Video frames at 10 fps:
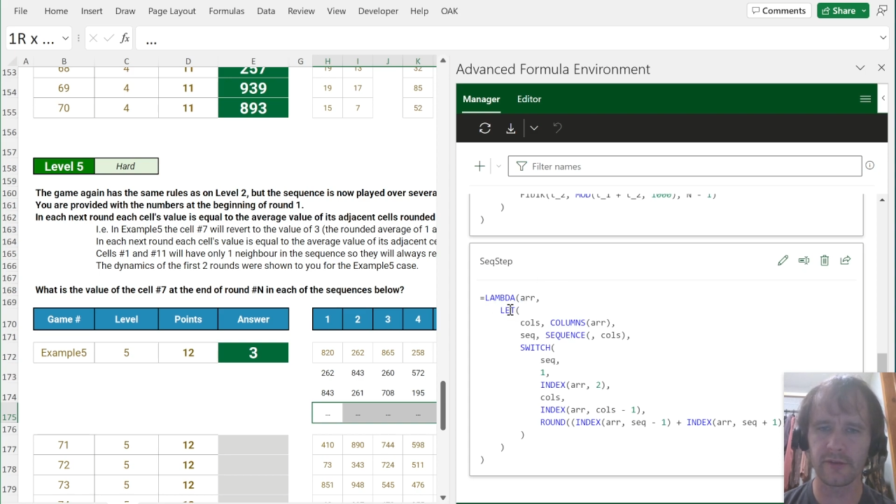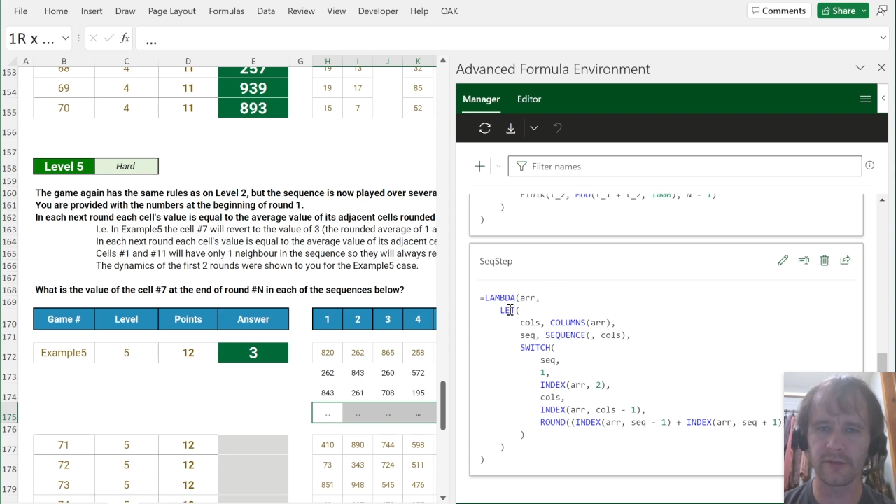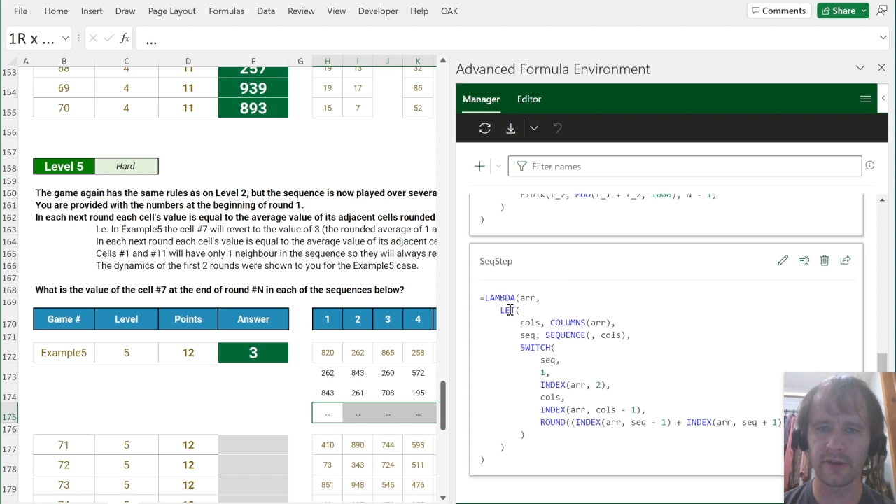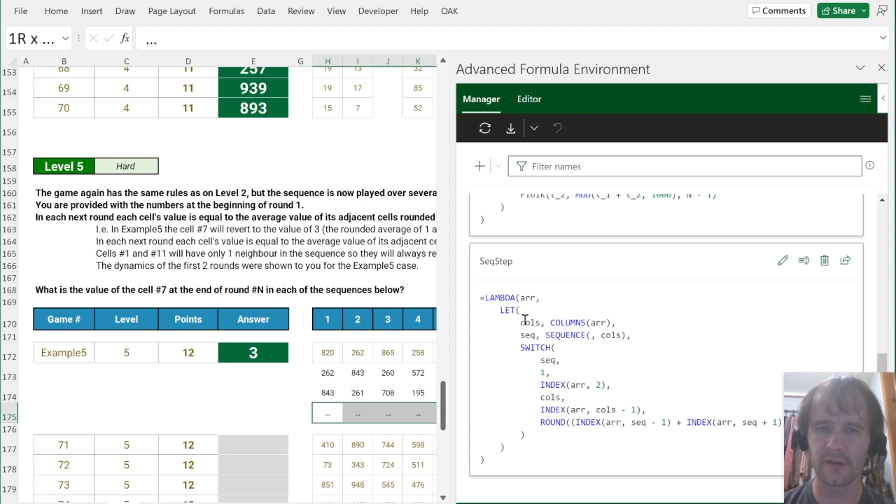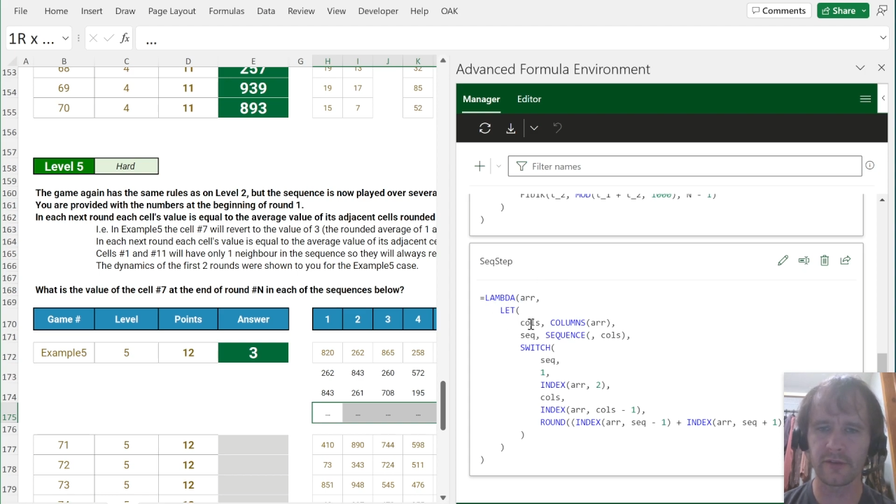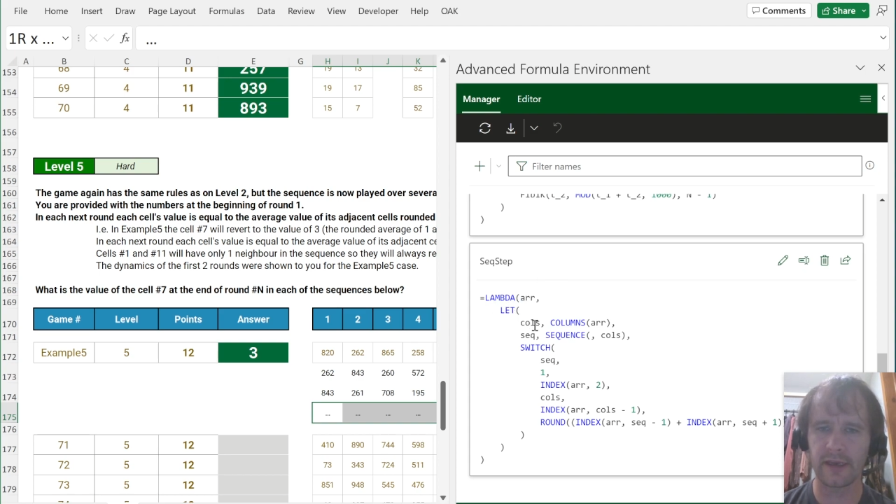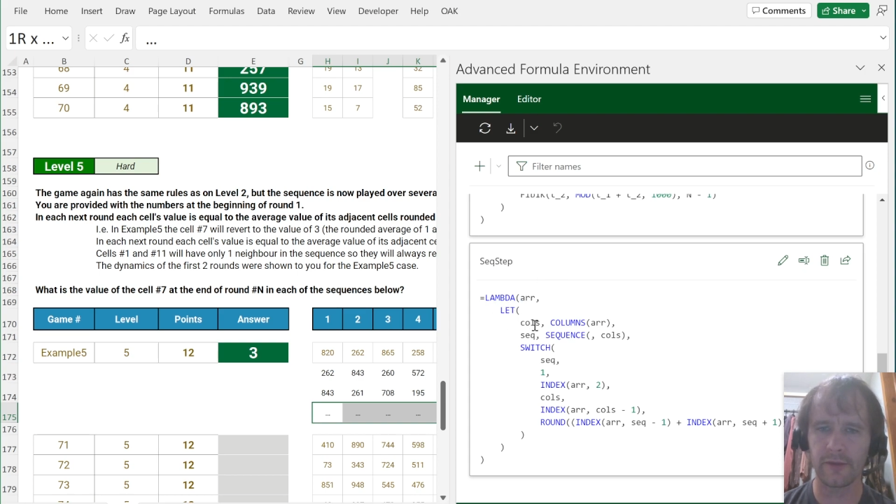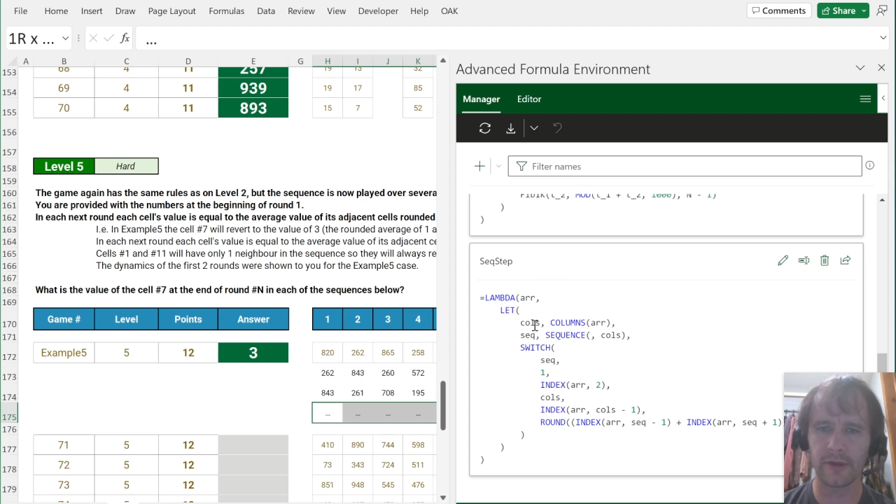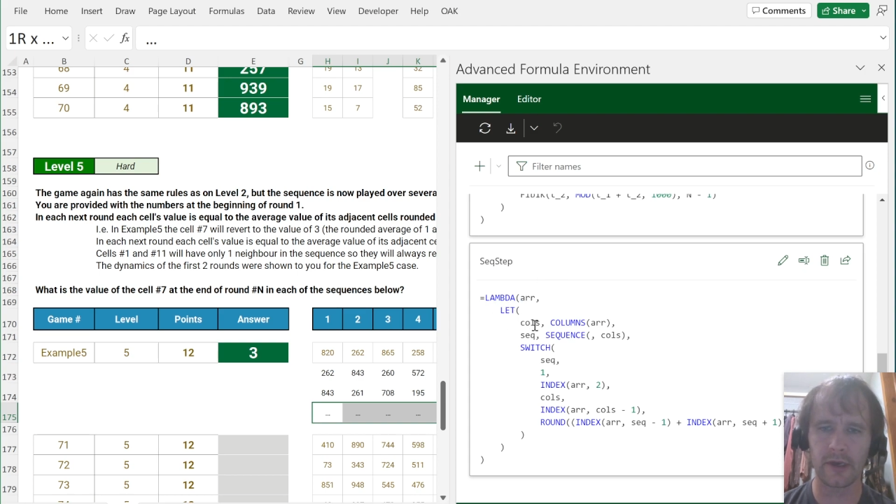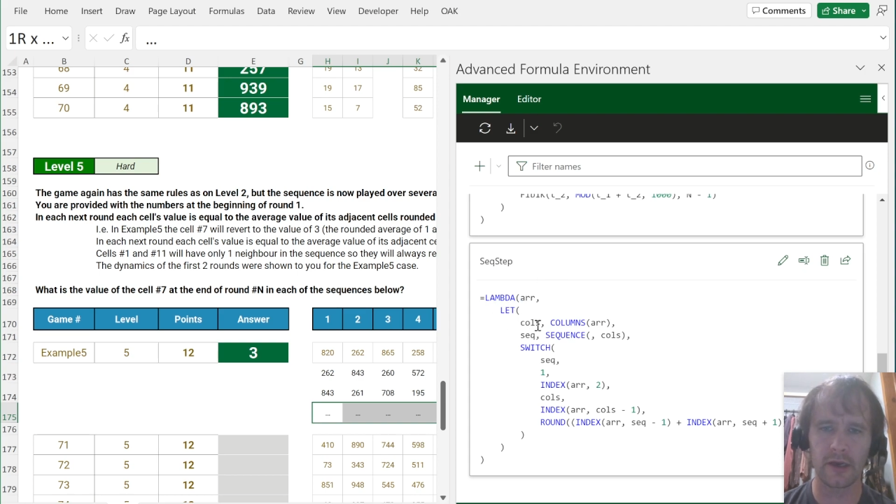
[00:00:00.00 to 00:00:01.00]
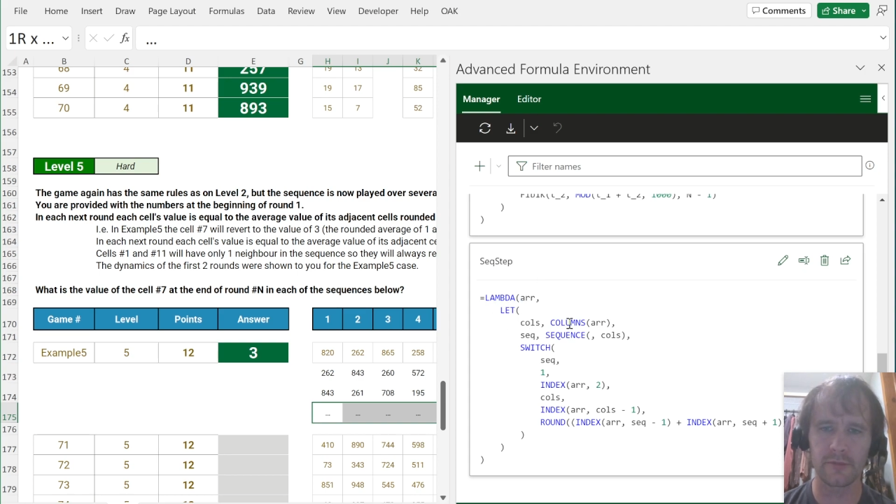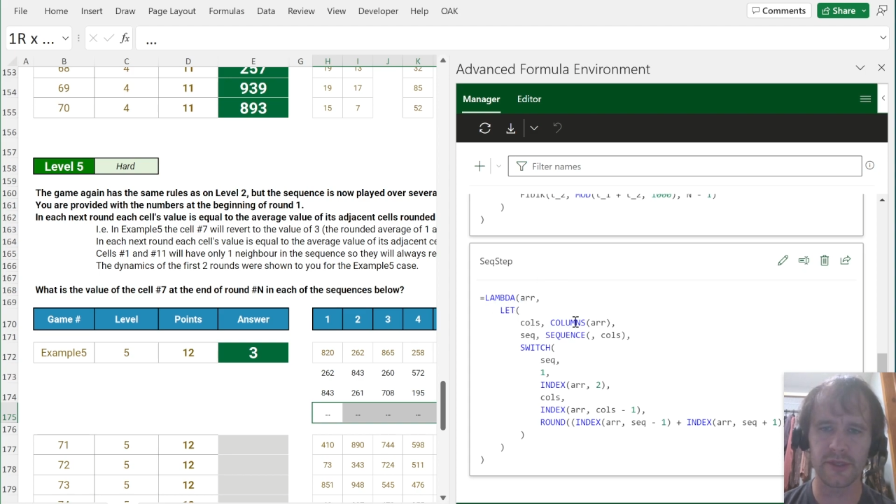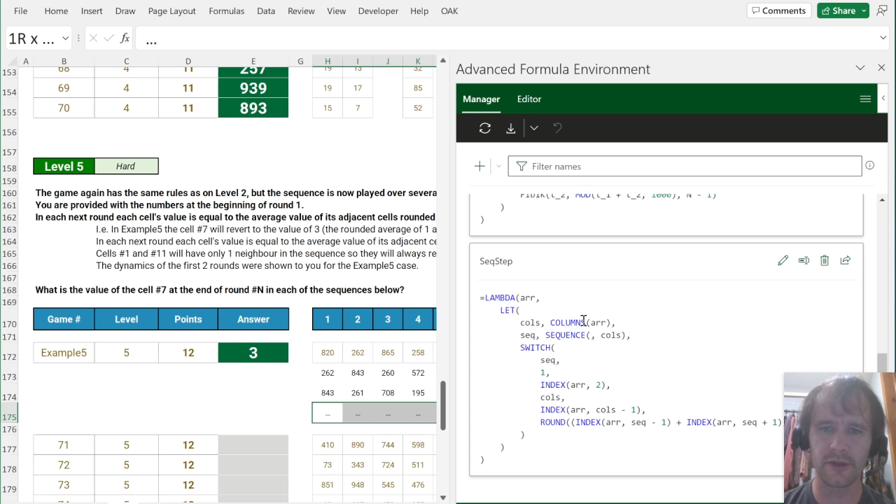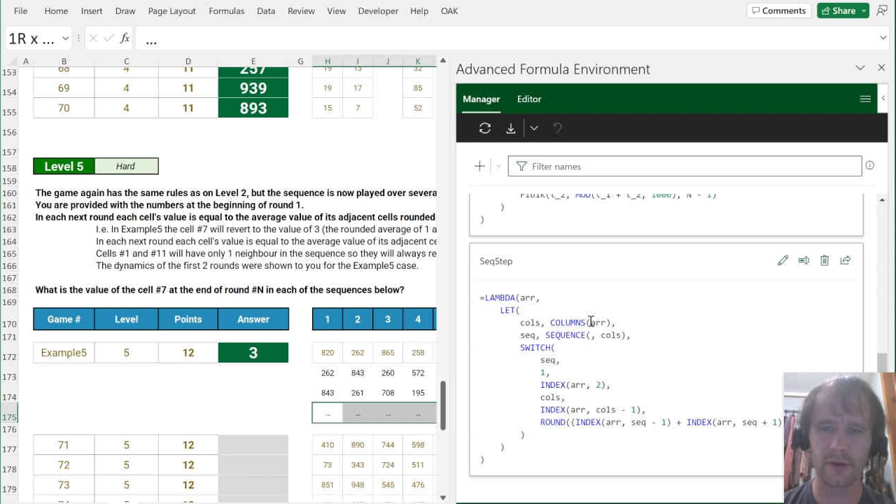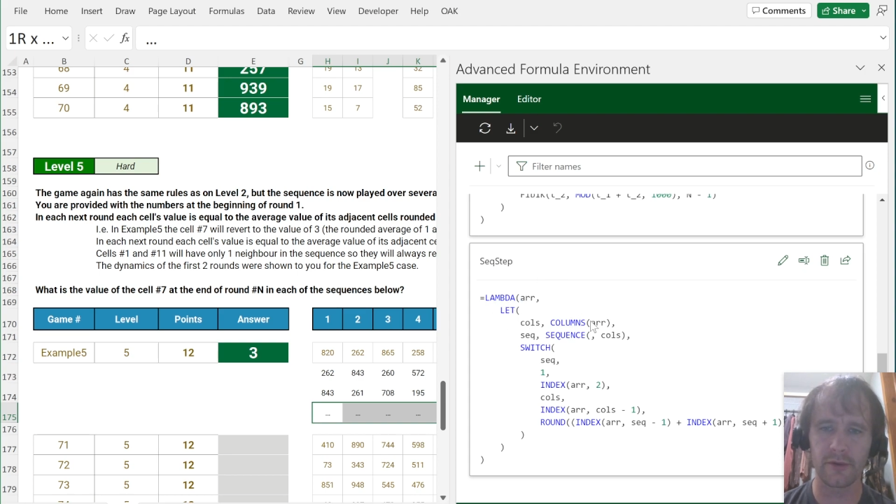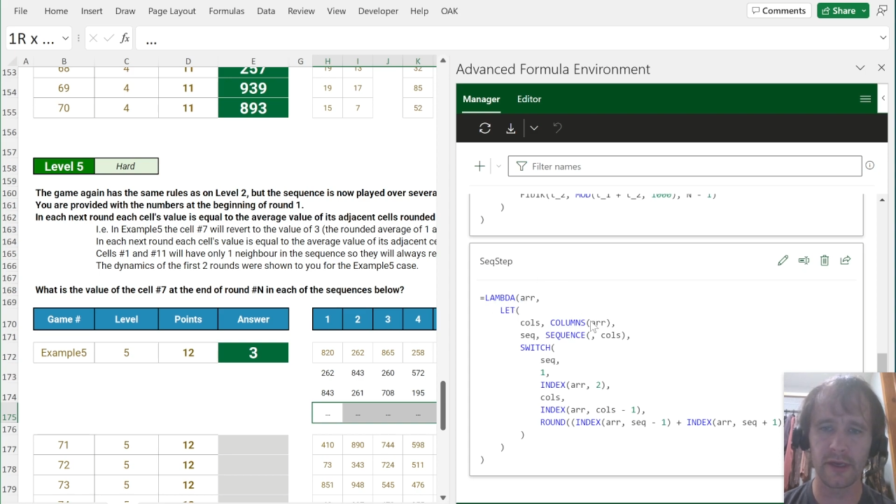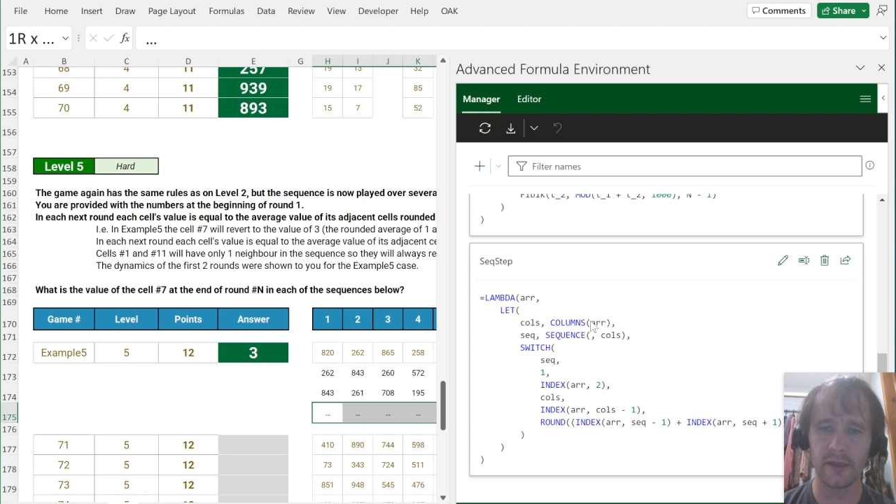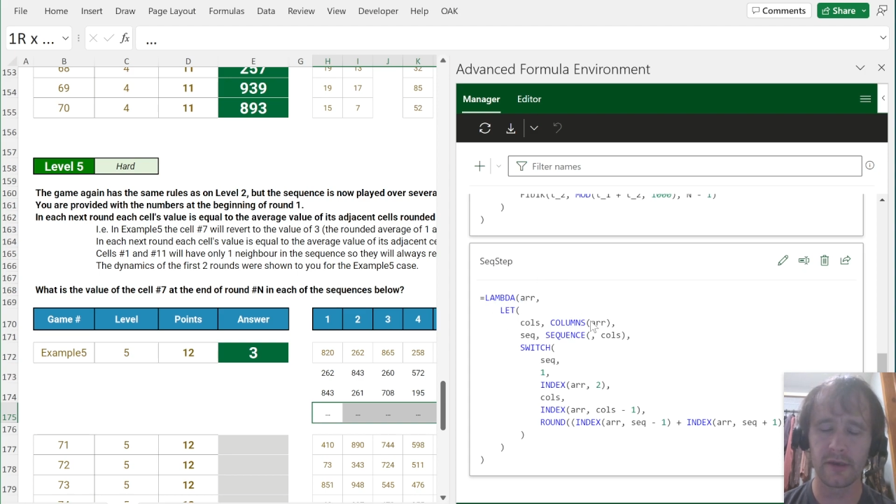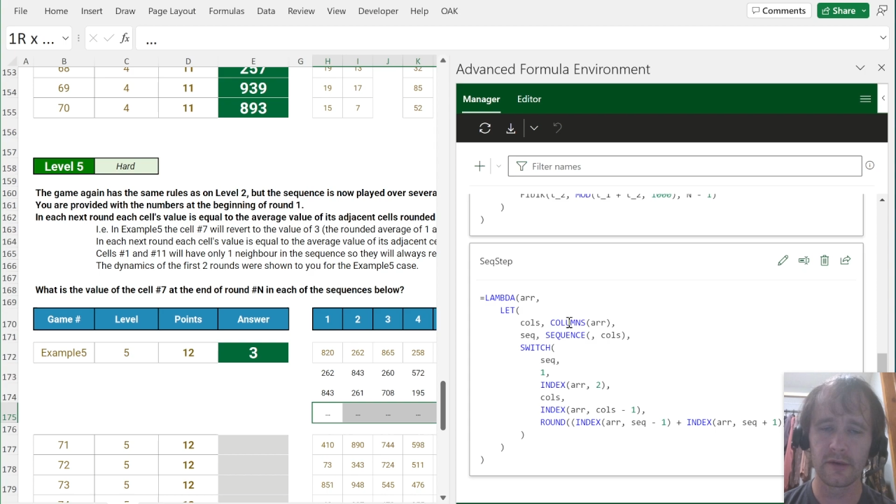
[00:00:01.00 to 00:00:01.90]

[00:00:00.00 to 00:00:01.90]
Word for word: It says count the columns in the array,